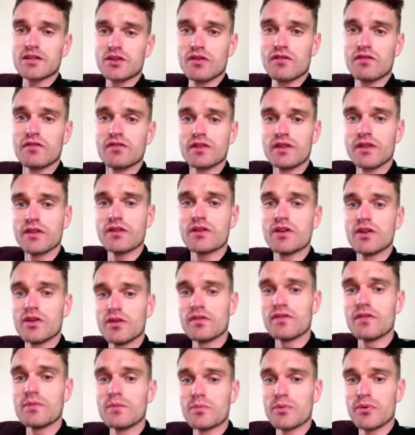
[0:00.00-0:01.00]

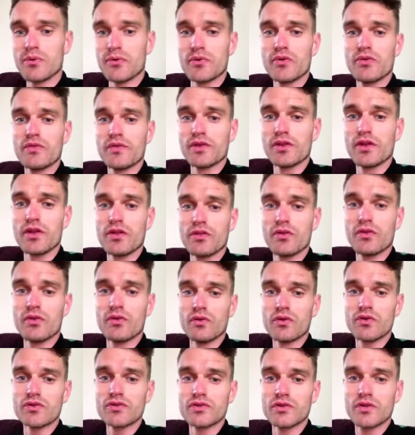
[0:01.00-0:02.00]
of improving on
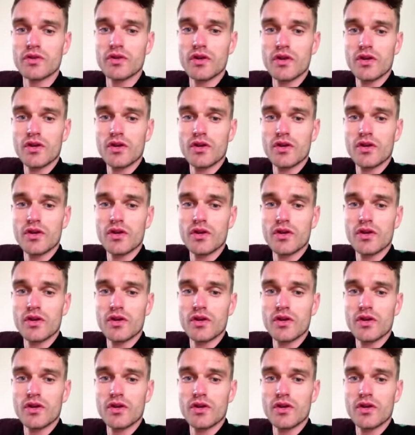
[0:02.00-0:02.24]
those